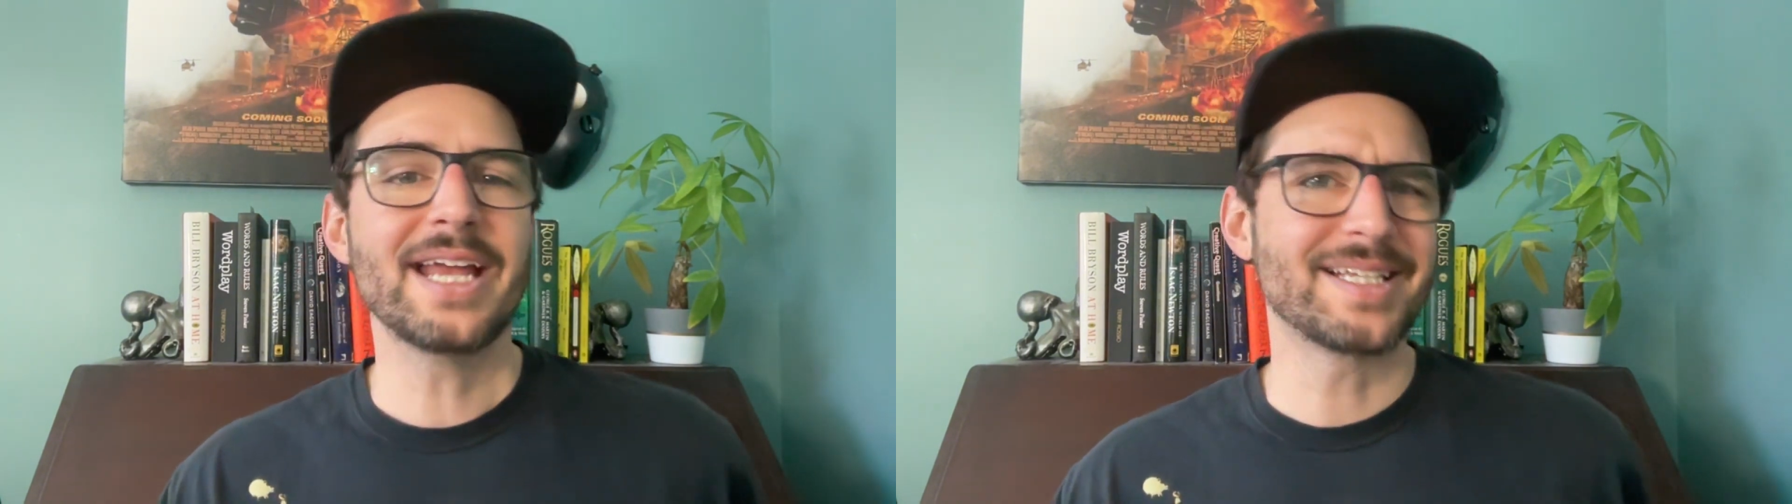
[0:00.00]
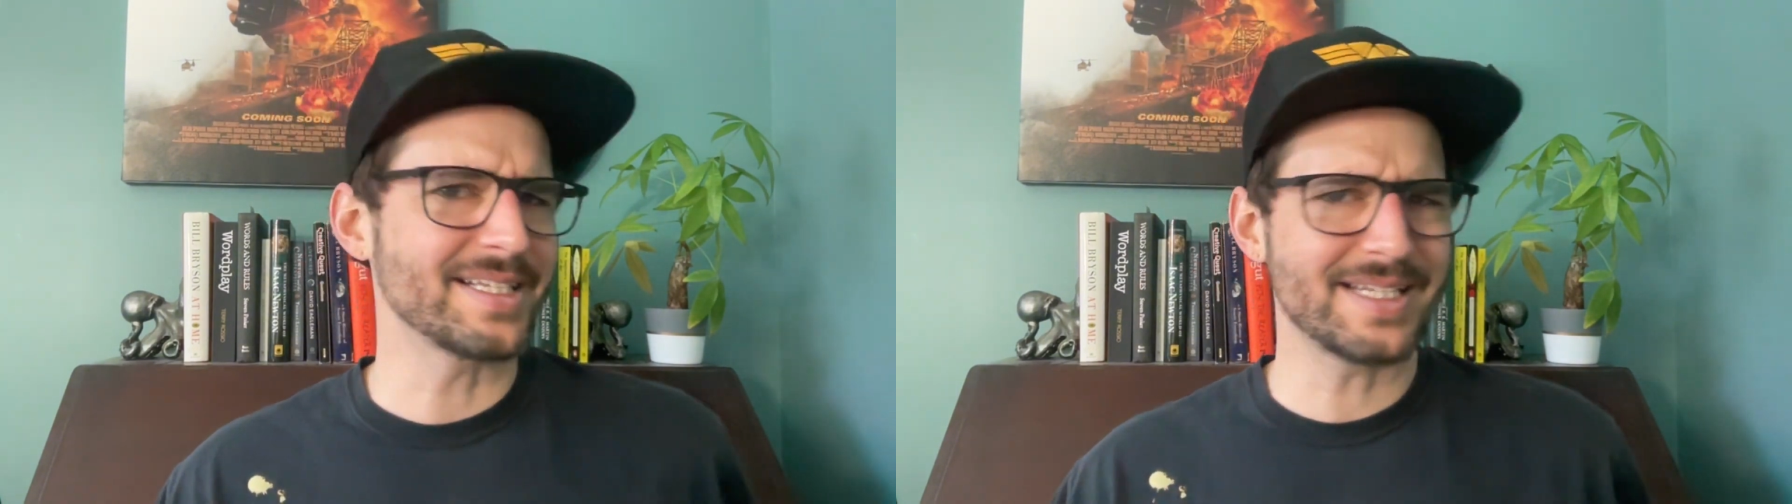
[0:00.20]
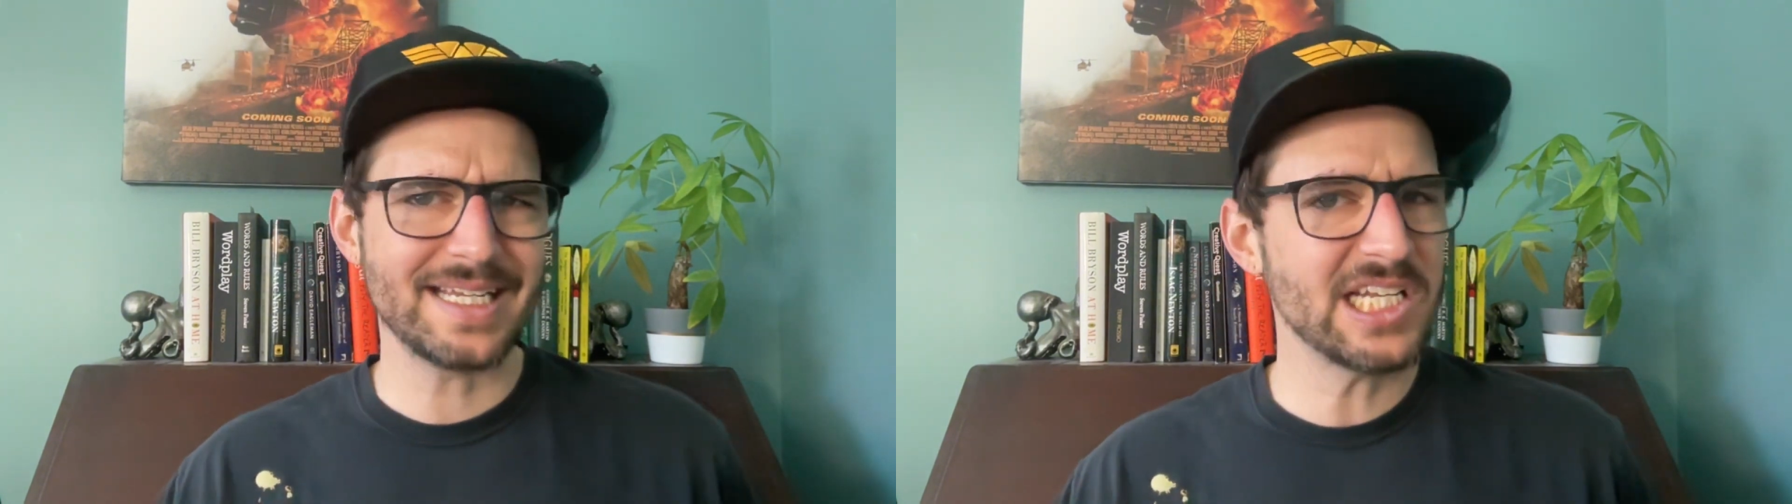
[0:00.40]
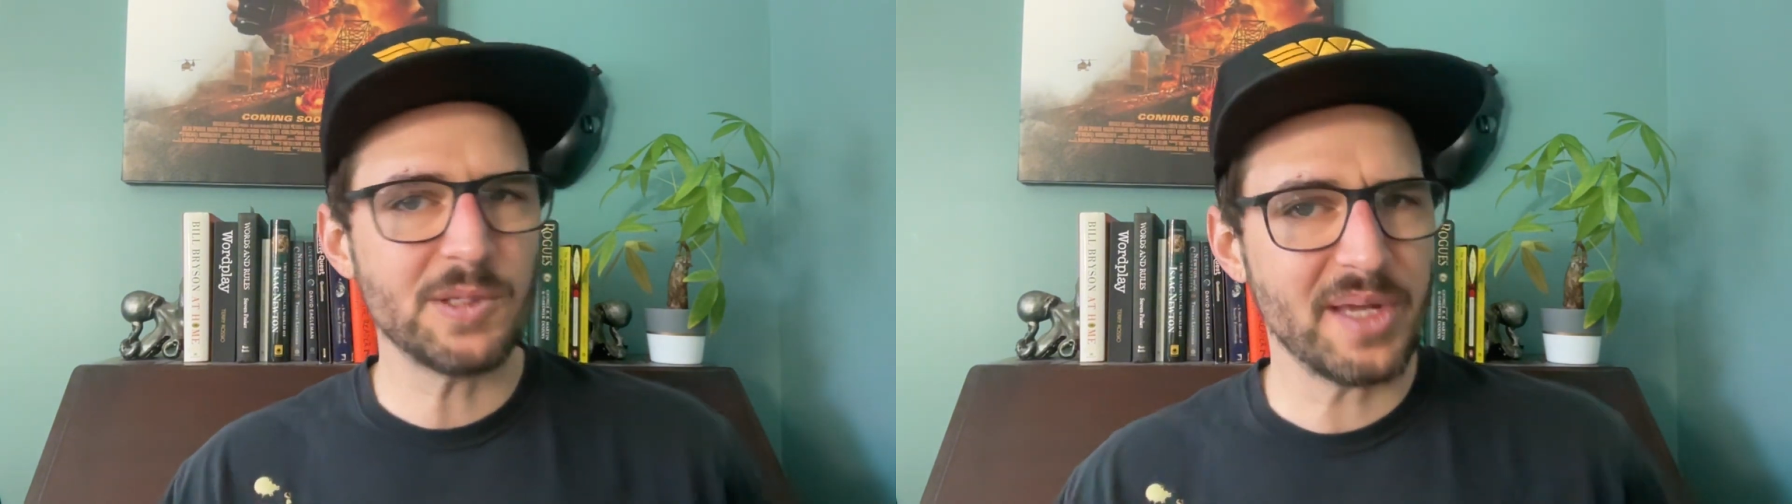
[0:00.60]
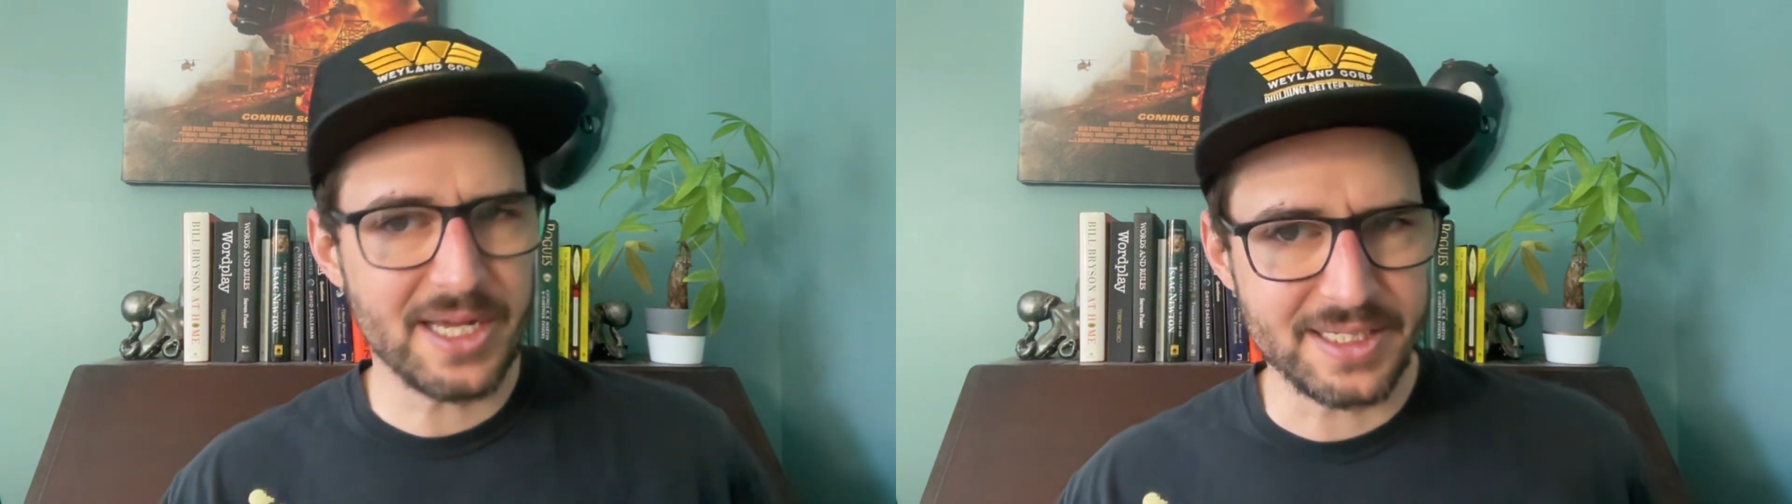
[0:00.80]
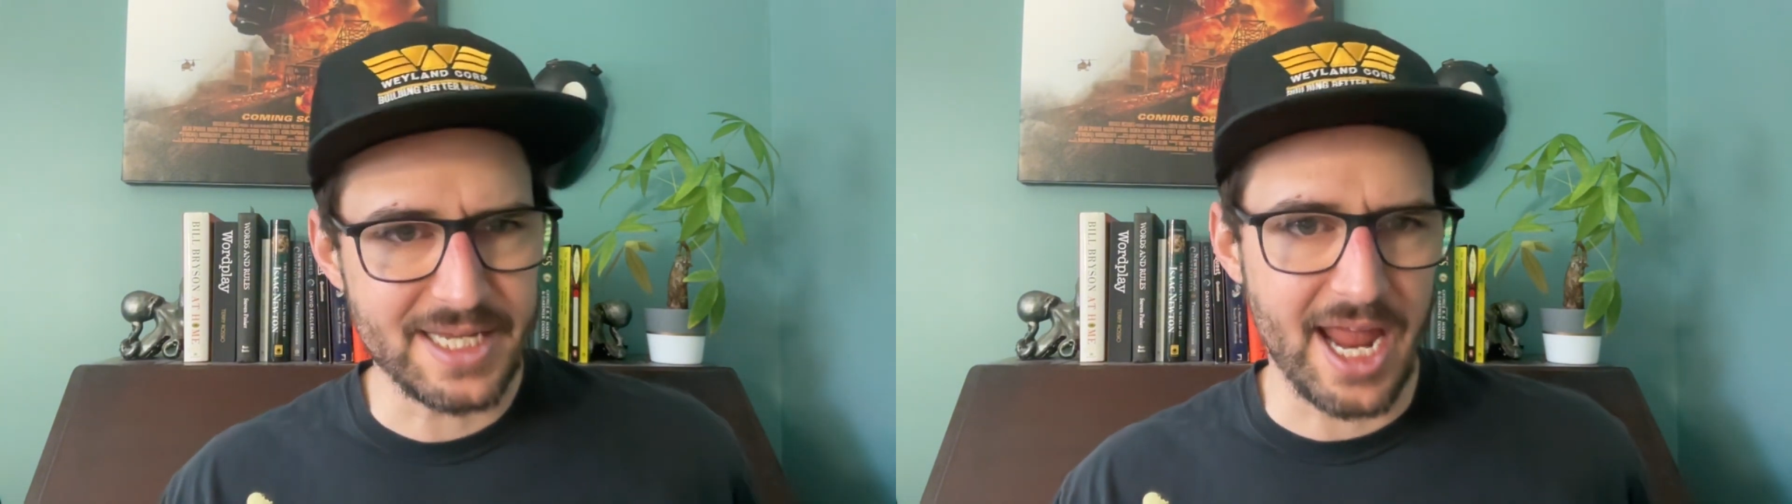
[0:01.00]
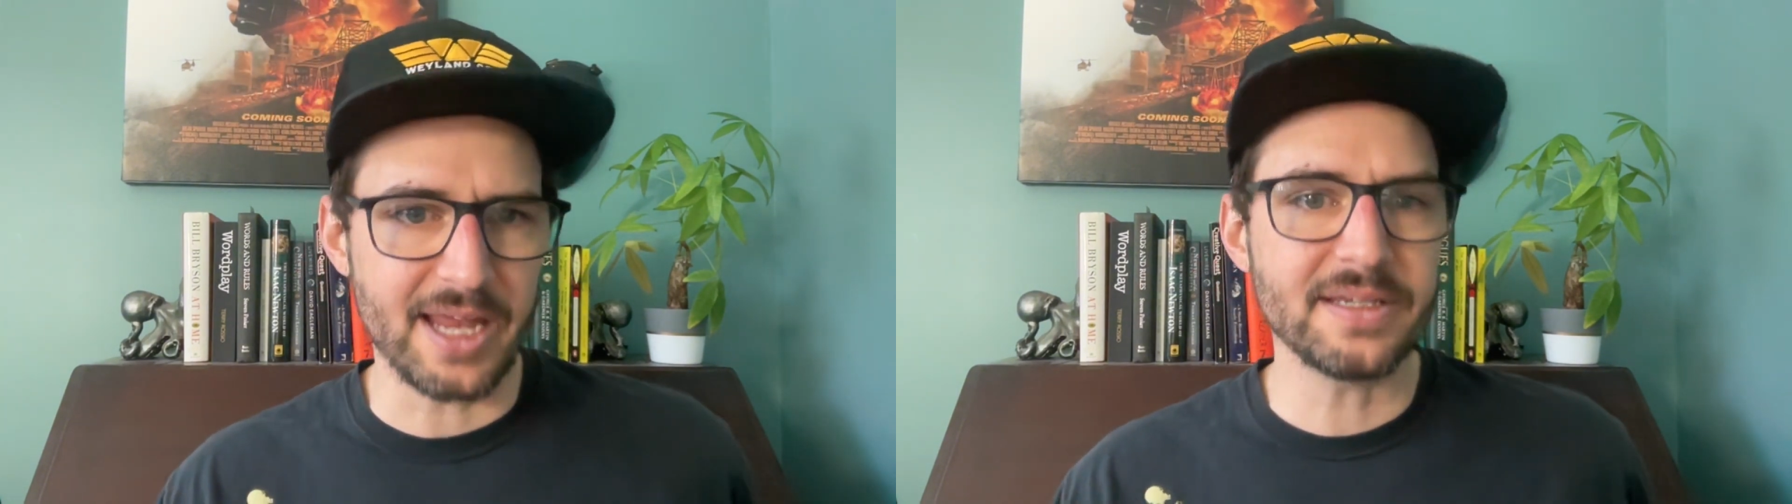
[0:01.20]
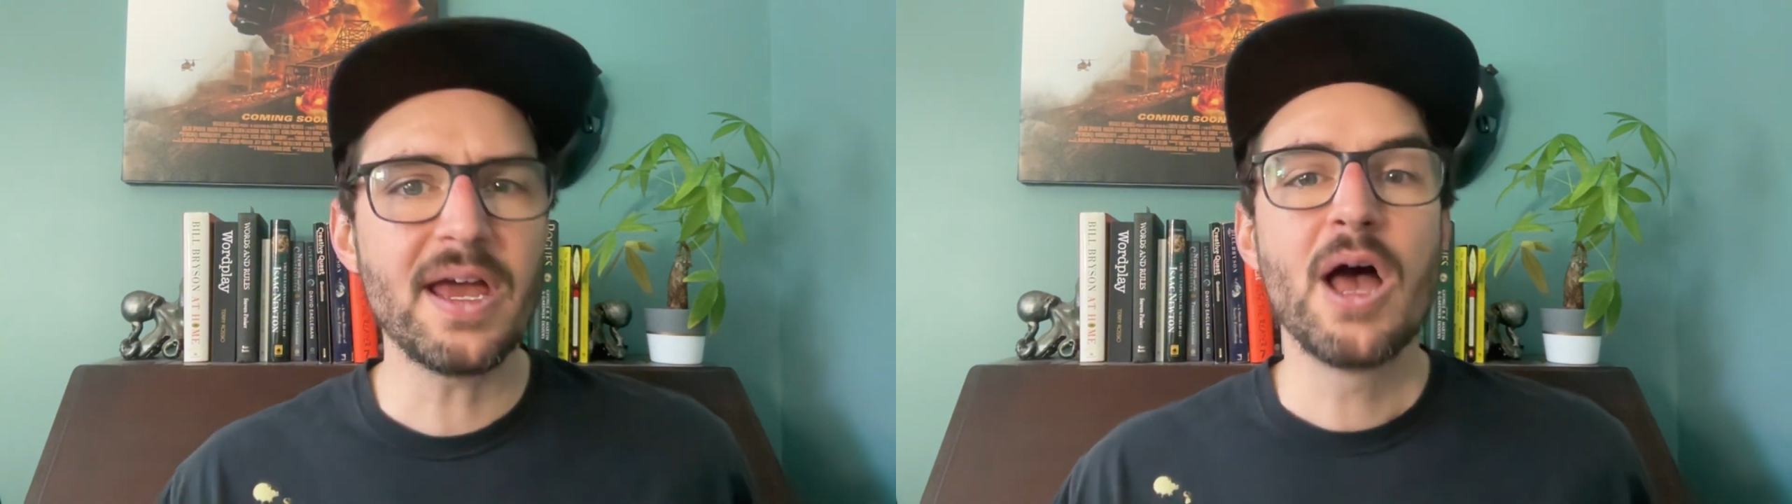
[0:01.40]
It doesn't need to be
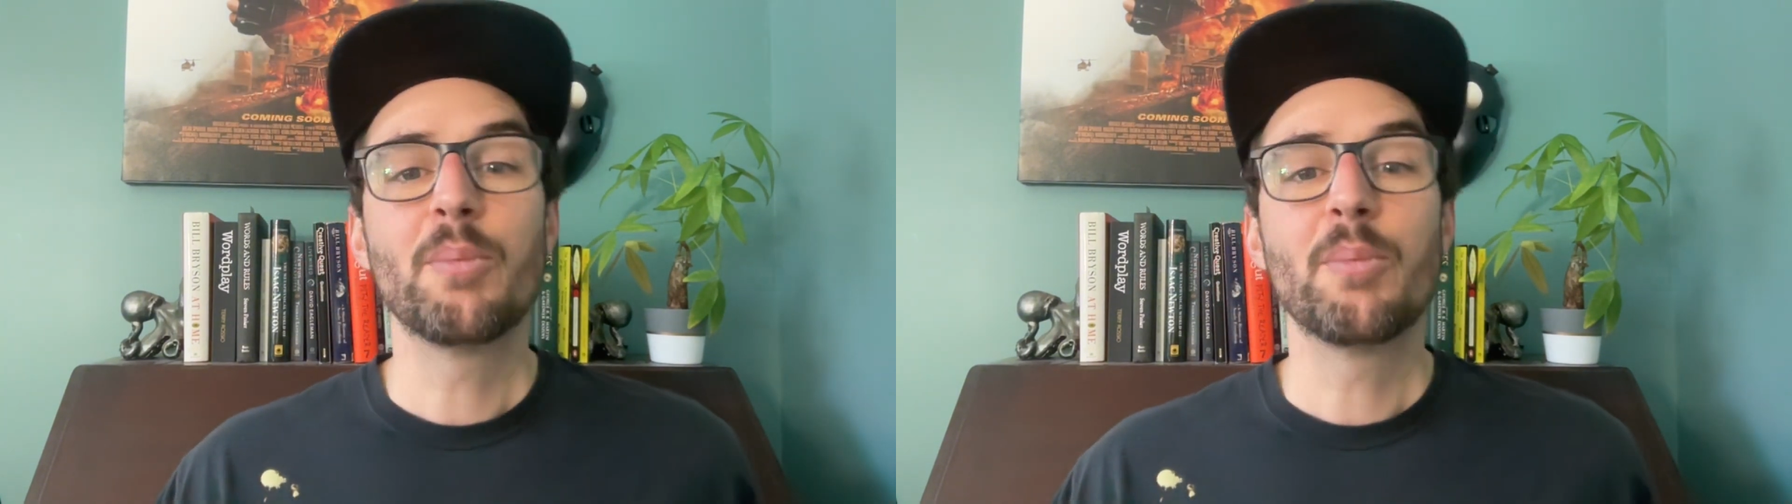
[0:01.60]
contained,